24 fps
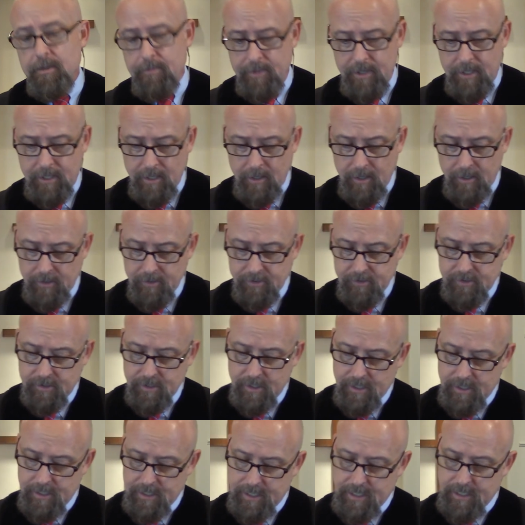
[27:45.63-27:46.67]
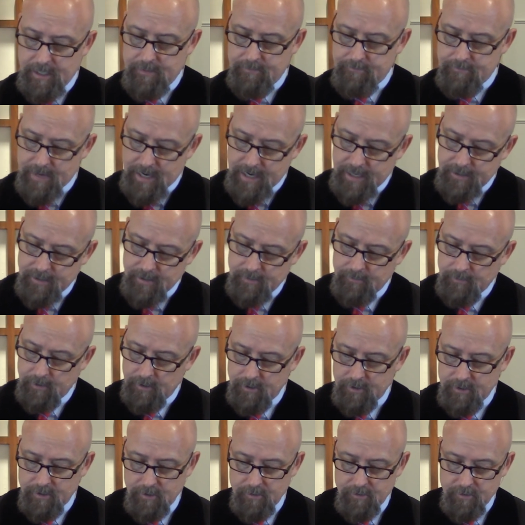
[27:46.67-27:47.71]
because uh, he had made them
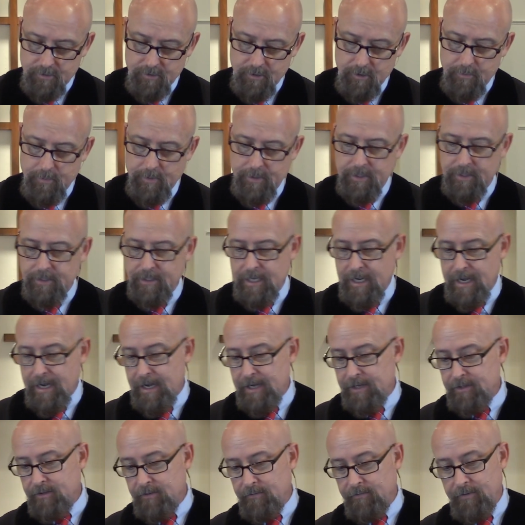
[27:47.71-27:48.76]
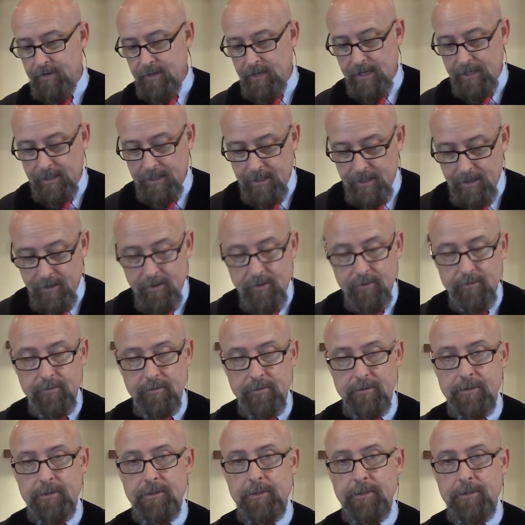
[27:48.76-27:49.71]
look so stupid in the eyes of Gallio?